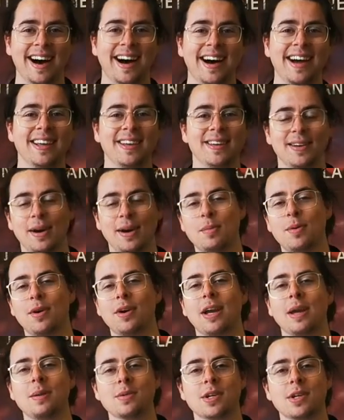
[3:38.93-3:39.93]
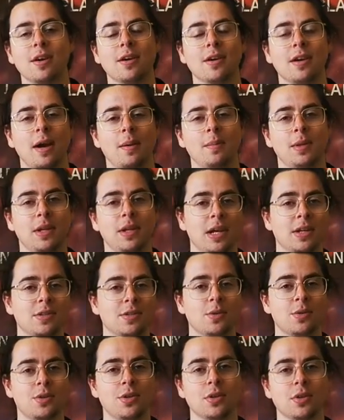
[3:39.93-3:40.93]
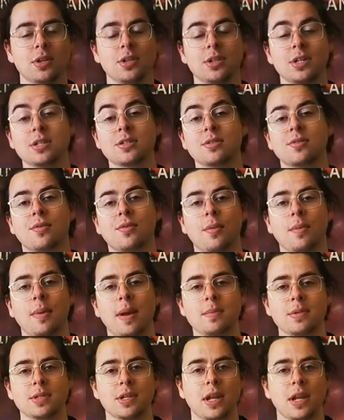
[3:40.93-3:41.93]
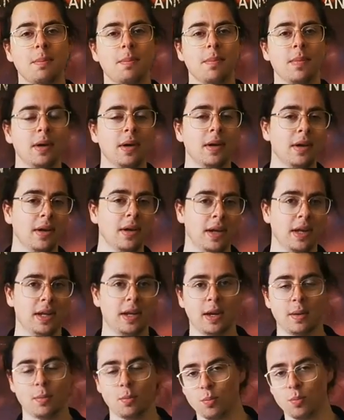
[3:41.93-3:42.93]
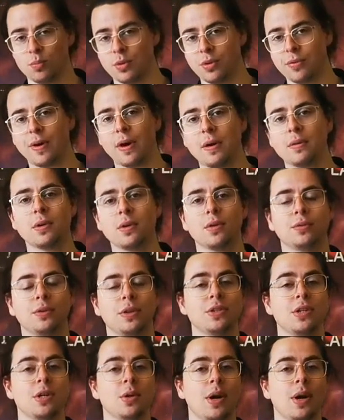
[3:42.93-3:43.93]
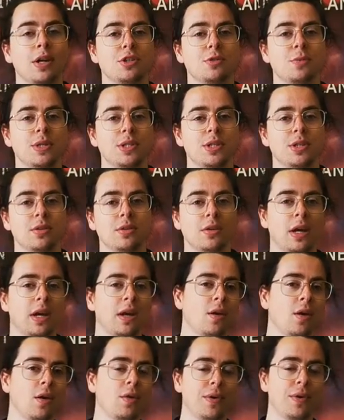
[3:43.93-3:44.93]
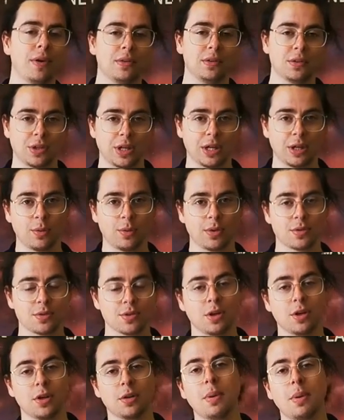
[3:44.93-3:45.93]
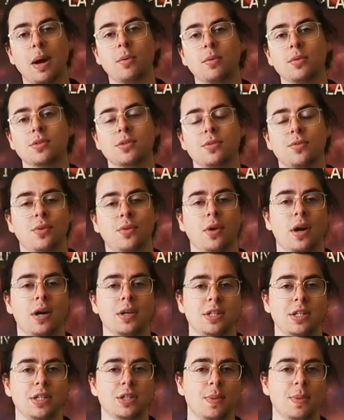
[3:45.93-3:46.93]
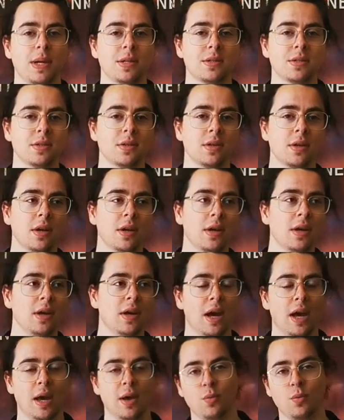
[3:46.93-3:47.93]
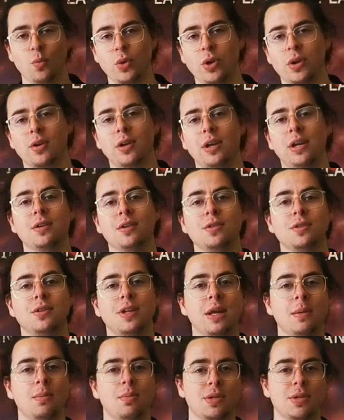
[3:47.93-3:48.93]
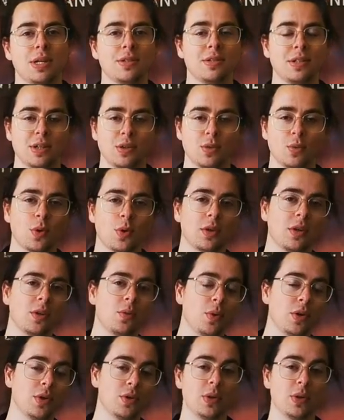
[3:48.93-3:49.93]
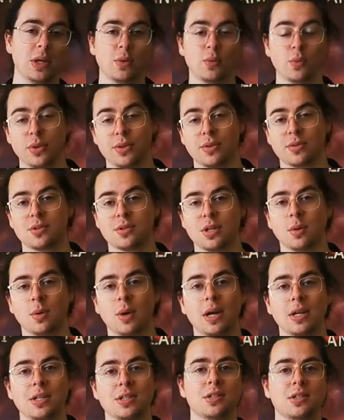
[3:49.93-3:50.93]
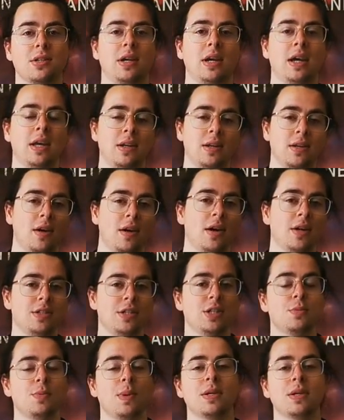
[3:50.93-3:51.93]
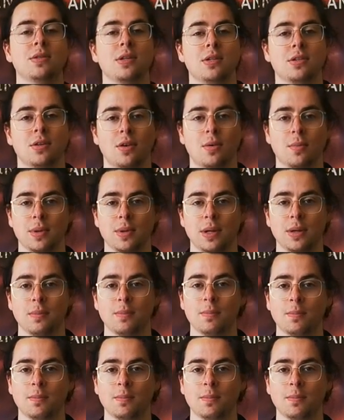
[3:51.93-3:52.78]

Hi, I'm Marc Heemskerk. I'm an exogeologist from Amsterdam and I'm the founder of the GeoIce Mission and co-founder together with Charlie Pouwels for ICEE Space. And we are here today presenting the work that we're doing with GeoIce and ICEE Space as a company.